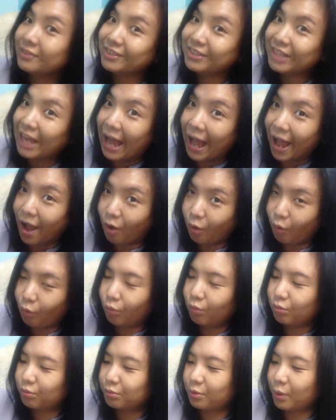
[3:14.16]
now
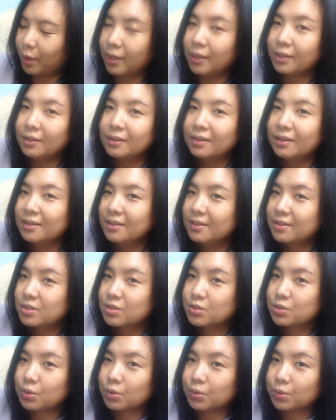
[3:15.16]
right
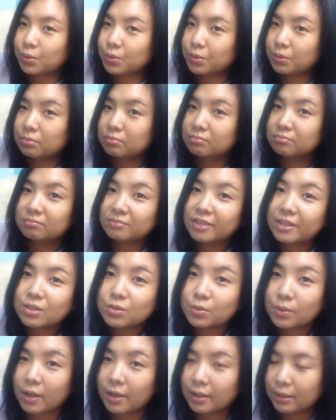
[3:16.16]
so
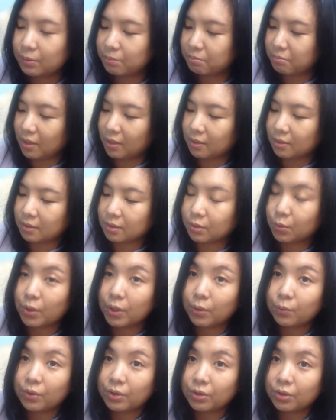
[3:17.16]
that's why I made a
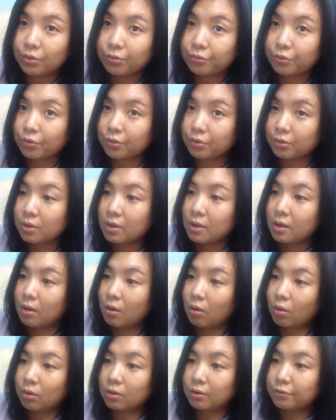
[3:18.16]
quick video for
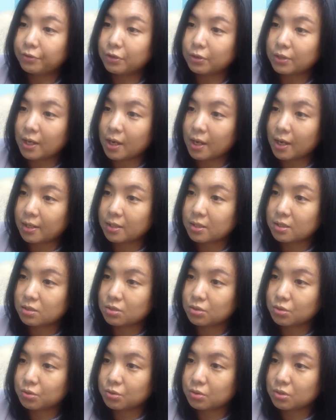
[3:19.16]
all of you guys
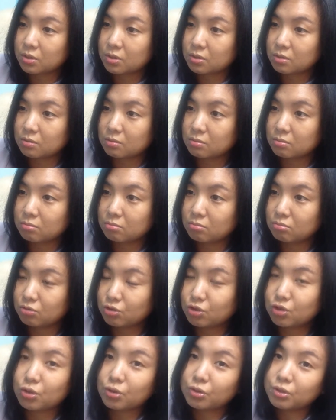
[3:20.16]
to
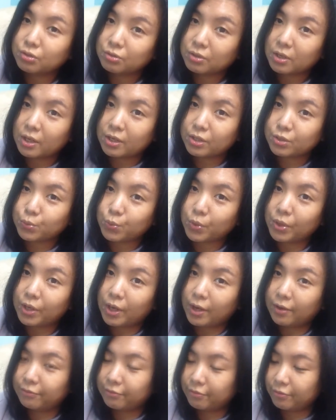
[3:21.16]
show you guys what
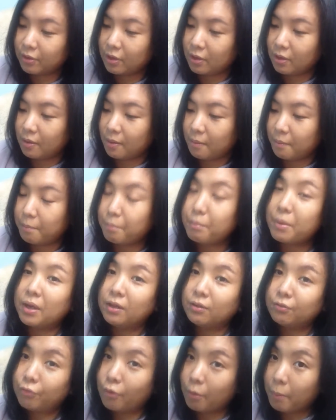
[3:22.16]
I've
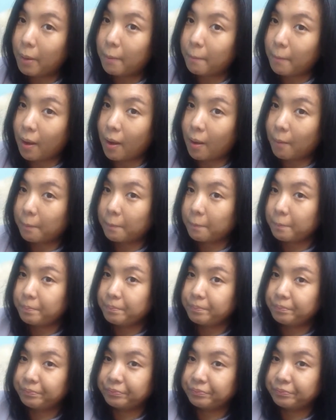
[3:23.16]
made for my mom